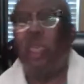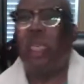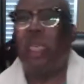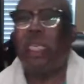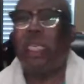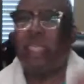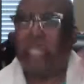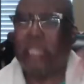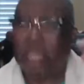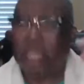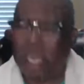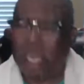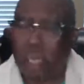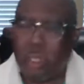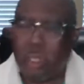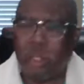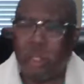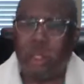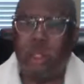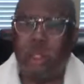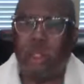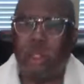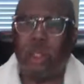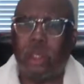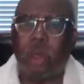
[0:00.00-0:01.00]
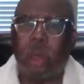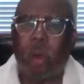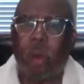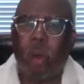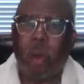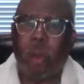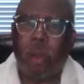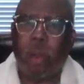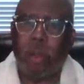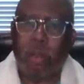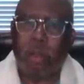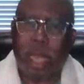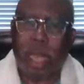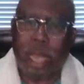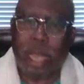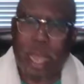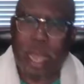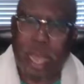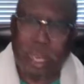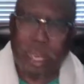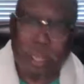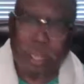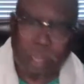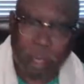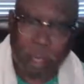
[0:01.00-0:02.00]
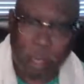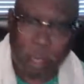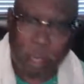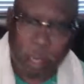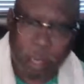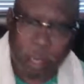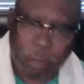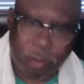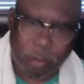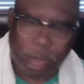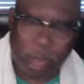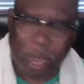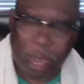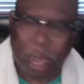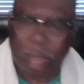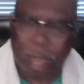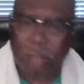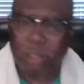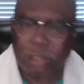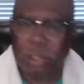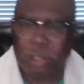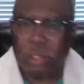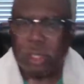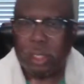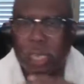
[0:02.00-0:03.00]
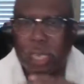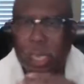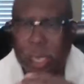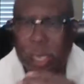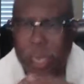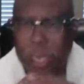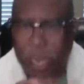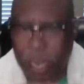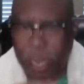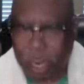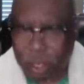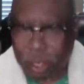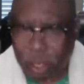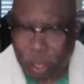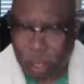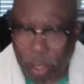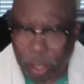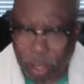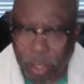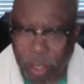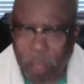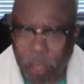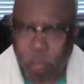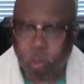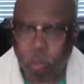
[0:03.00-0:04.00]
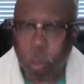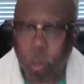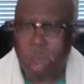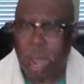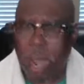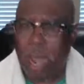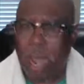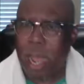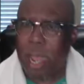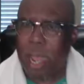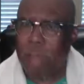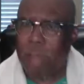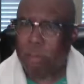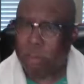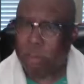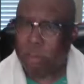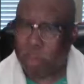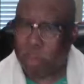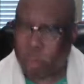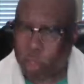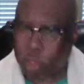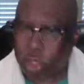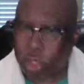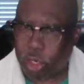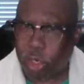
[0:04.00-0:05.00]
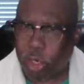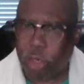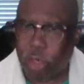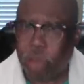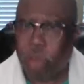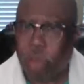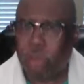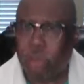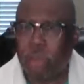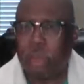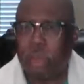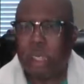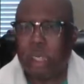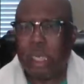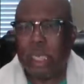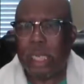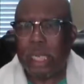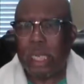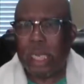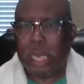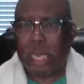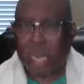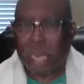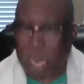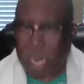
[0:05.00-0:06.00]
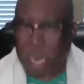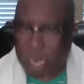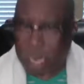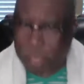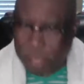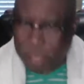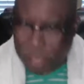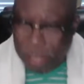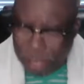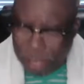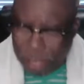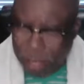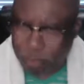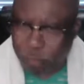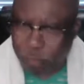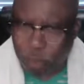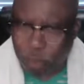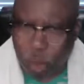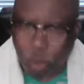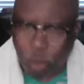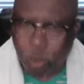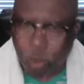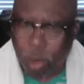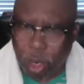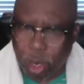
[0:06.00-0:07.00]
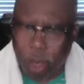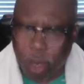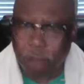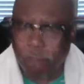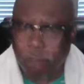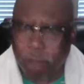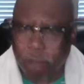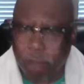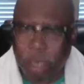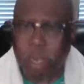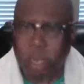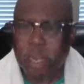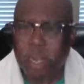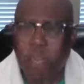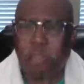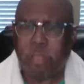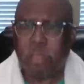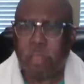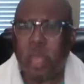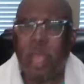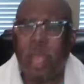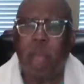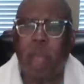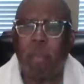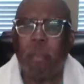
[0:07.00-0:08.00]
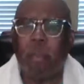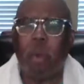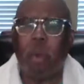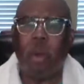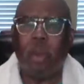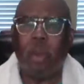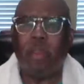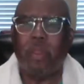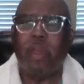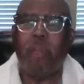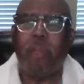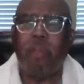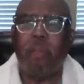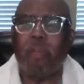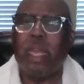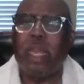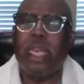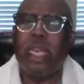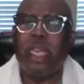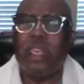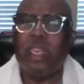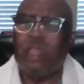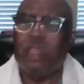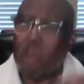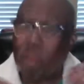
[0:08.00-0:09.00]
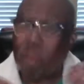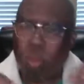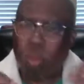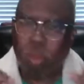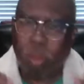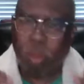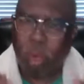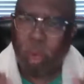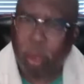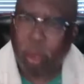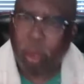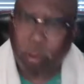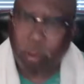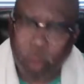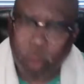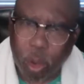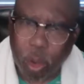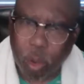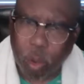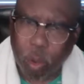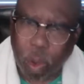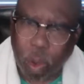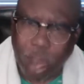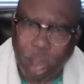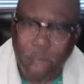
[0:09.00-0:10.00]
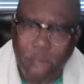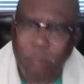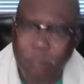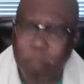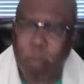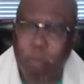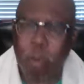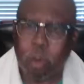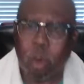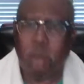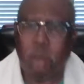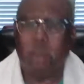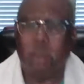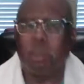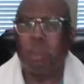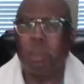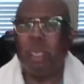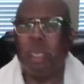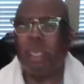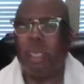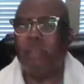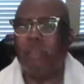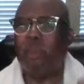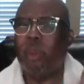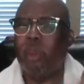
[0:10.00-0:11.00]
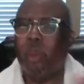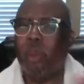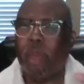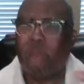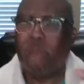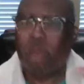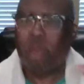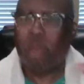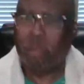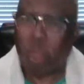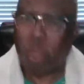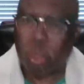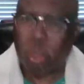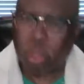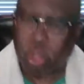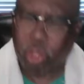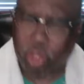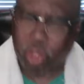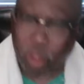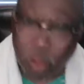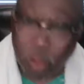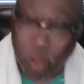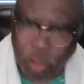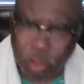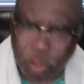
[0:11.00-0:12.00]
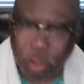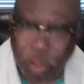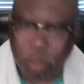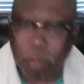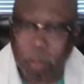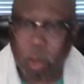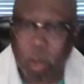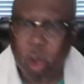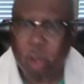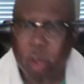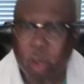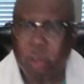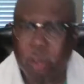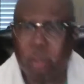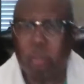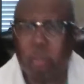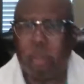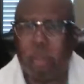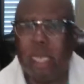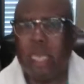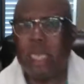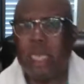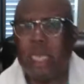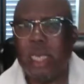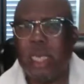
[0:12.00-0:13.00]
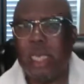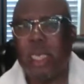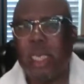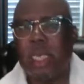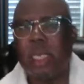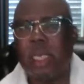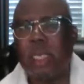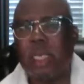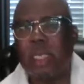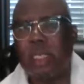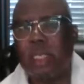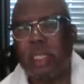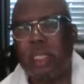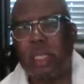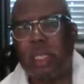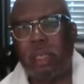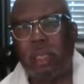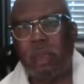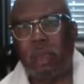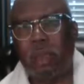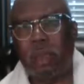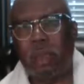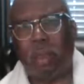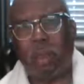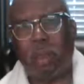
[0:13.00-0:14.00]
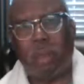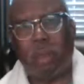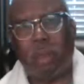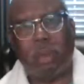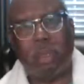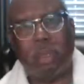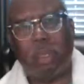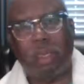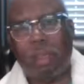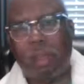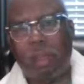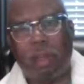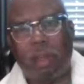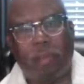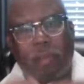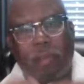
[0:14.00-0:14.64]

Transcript: Jesus told them they had to leave houses, they had to leave wives, children, if, if you love anything more than me, you love your wife more than me, you love your children more than me, you love, love